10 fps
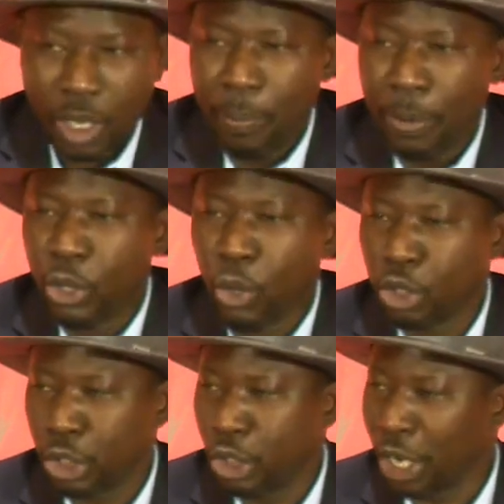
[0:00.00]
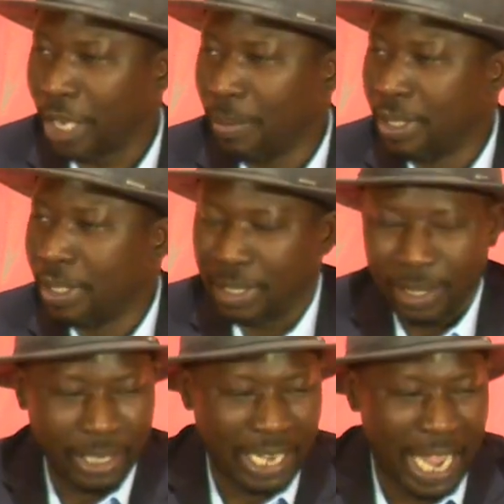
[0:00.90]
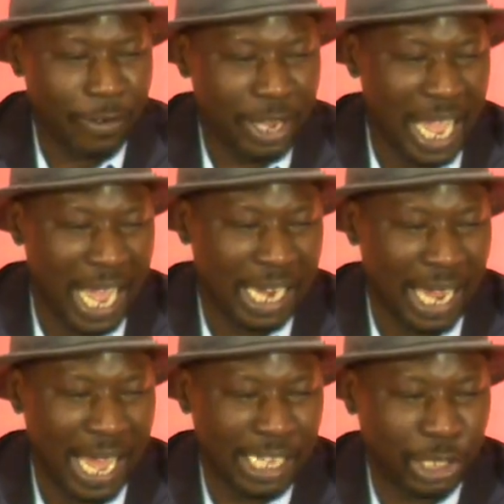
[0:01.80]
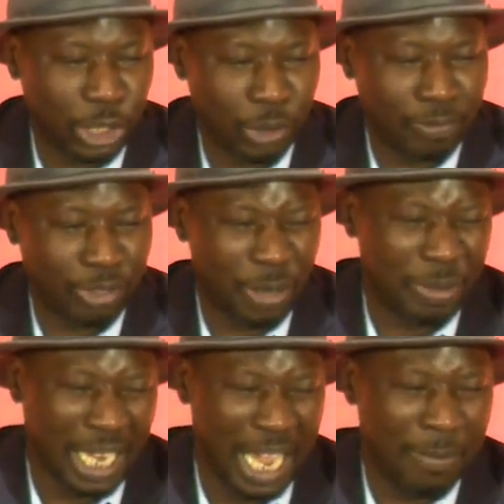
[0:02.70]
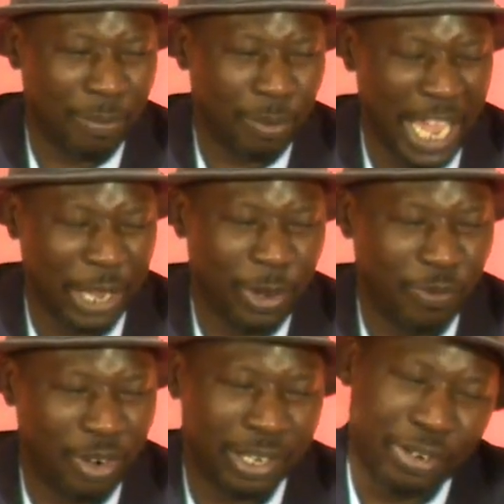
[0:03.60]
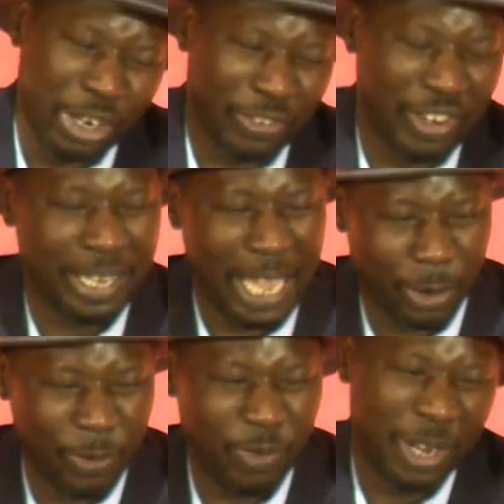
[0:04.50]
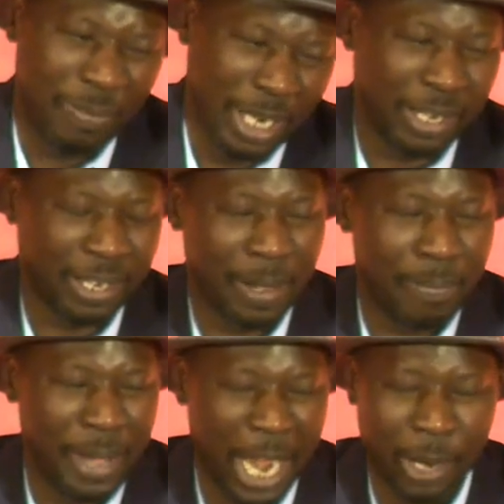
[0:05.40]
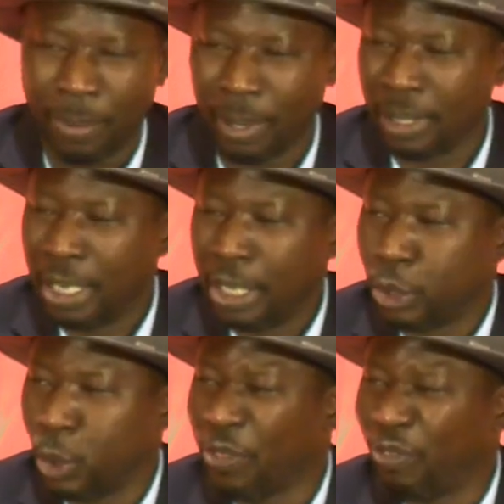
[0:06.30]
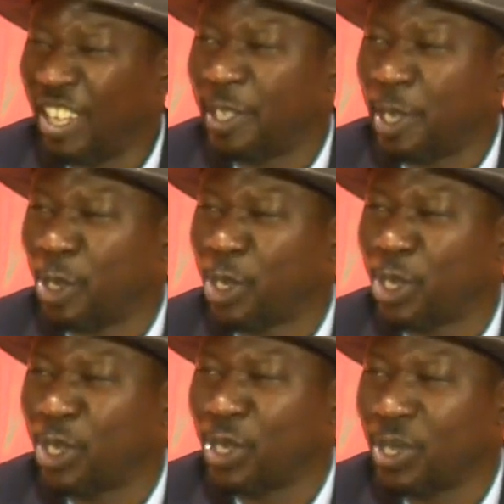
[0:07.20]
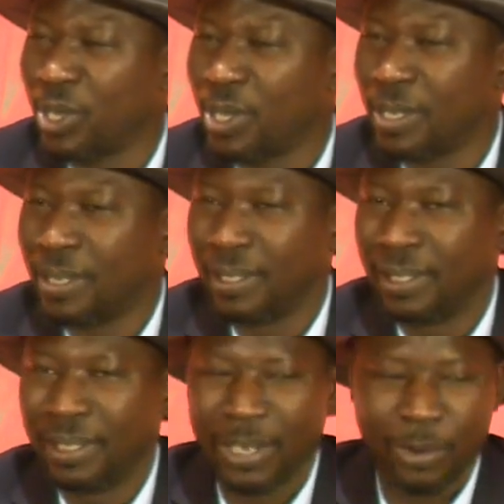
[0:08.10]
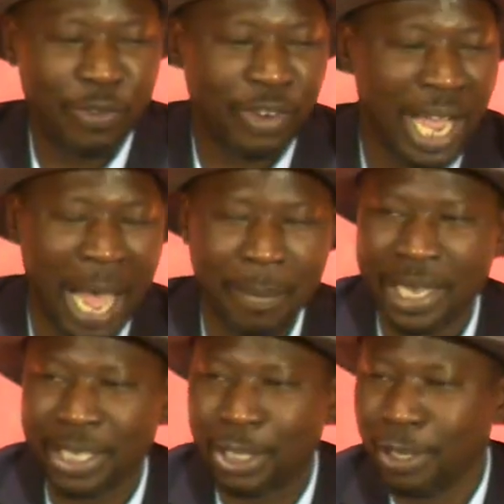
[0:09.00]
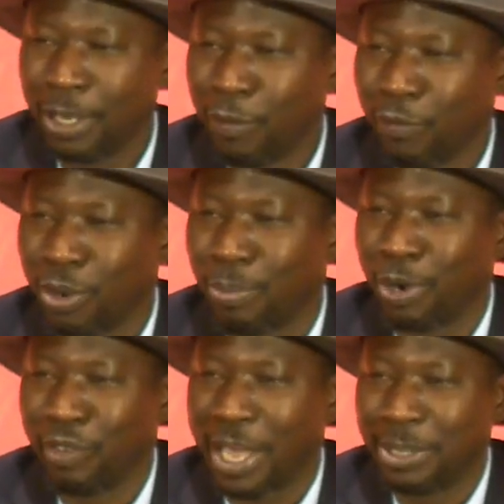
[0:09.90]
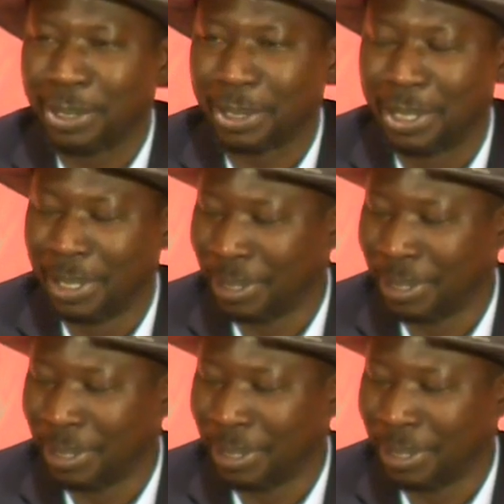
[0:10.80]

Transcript: produced documents that I regard as sometimes the equivalent, not really the equivalent, but comparable to a thesis with comments from professors.